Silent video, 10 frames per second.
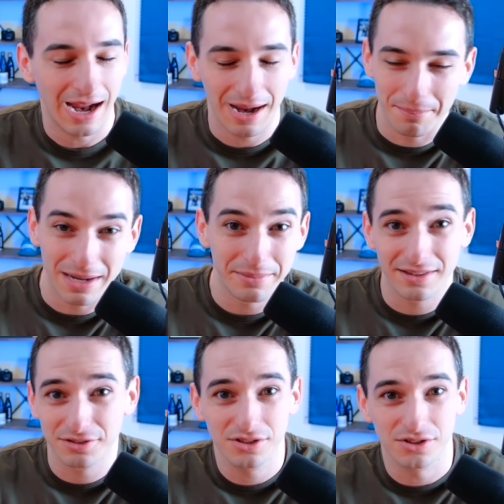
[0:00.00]
Maybe
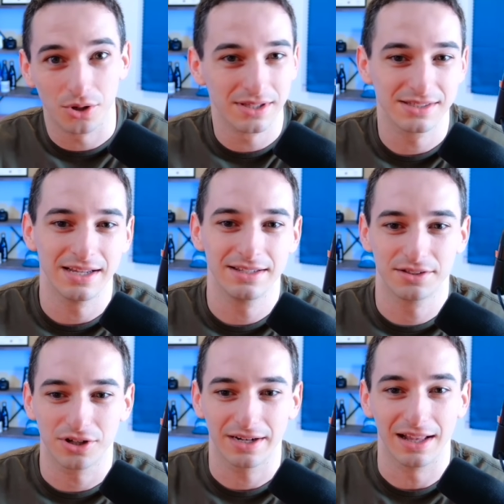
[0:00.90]
they're just throwing this in to
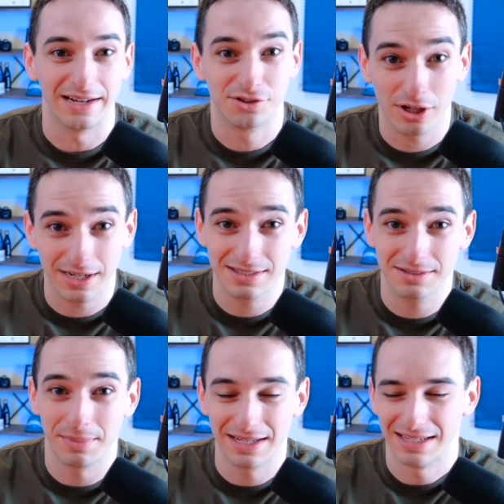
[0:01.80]
try to like trick us,
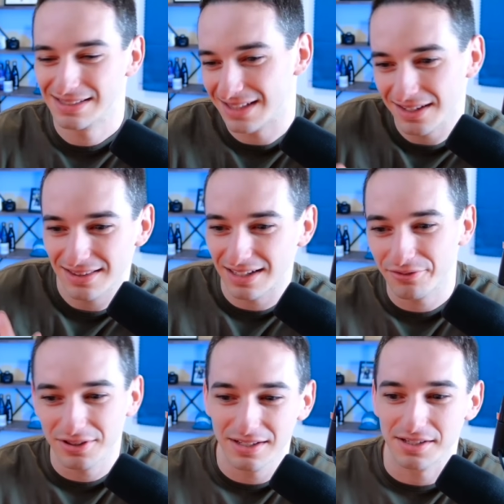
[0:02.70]
making us think that
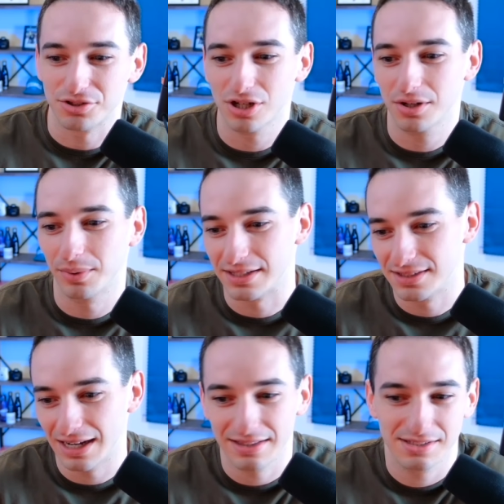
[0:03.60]
everything's a trick when it's
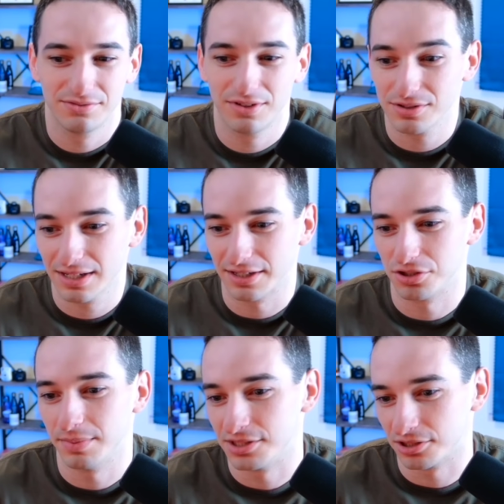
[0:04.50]
not. This feels like it
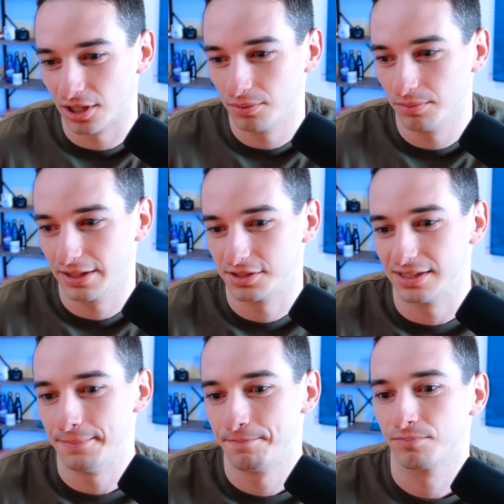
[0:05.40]
should be 0. Let's
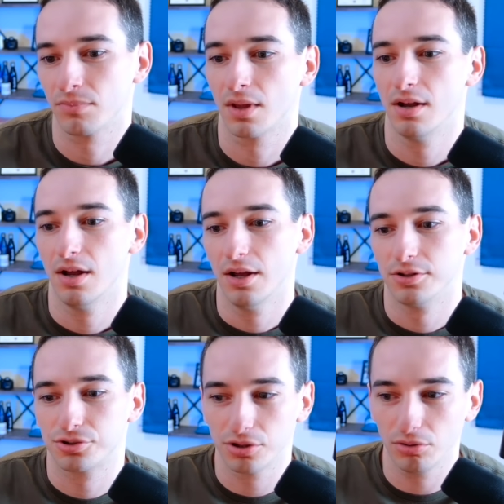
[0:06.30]
see.
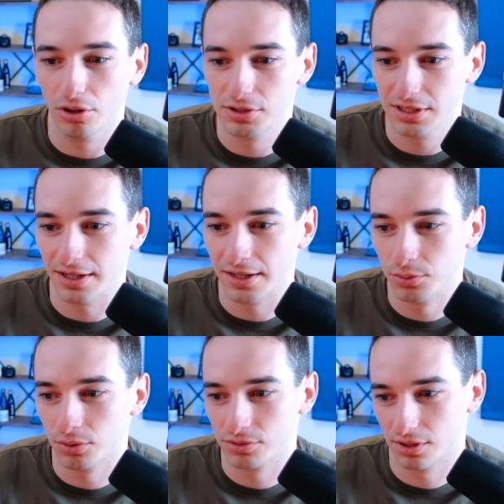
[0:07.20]
True loosely
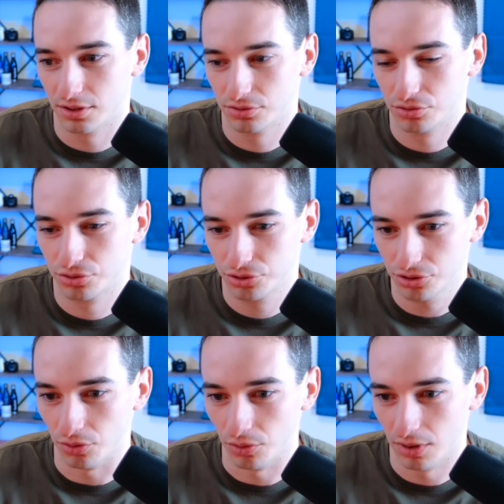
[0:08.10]
equals
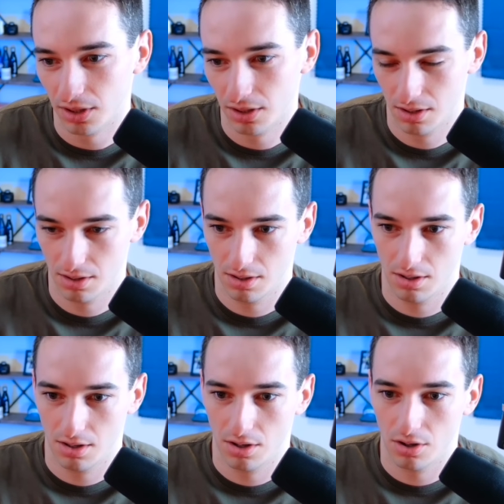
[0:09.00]
true.
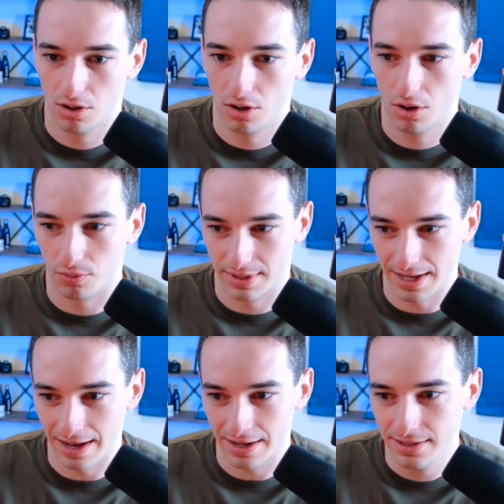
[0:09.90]

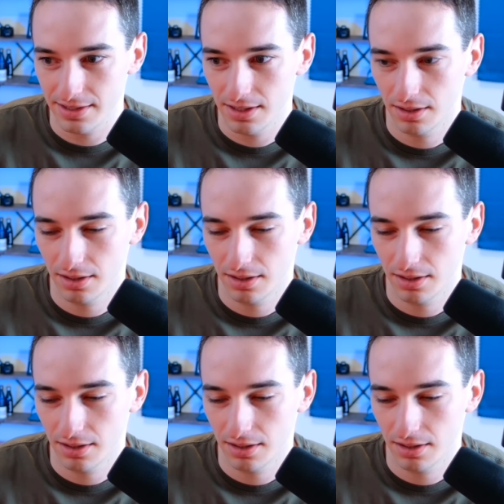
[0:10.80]
Okay.